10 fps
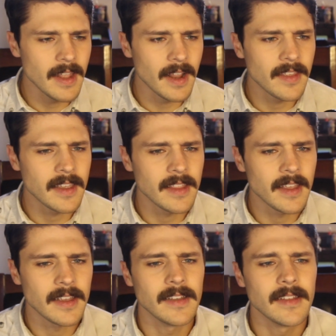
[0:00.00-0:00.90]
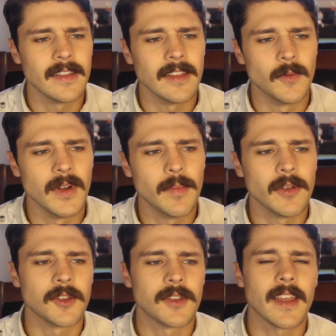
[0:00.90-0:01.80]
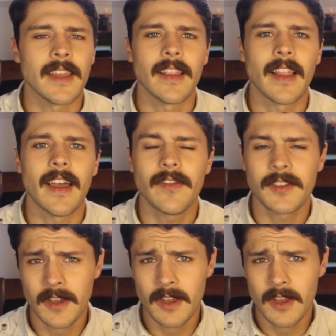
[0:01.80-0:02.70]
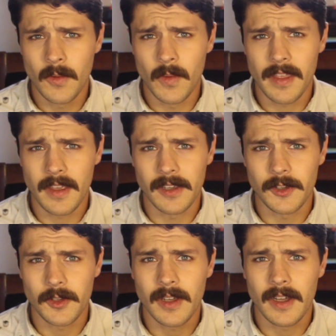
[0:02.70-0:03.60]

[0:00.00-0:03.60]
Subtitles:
I think that the ripples that he left with his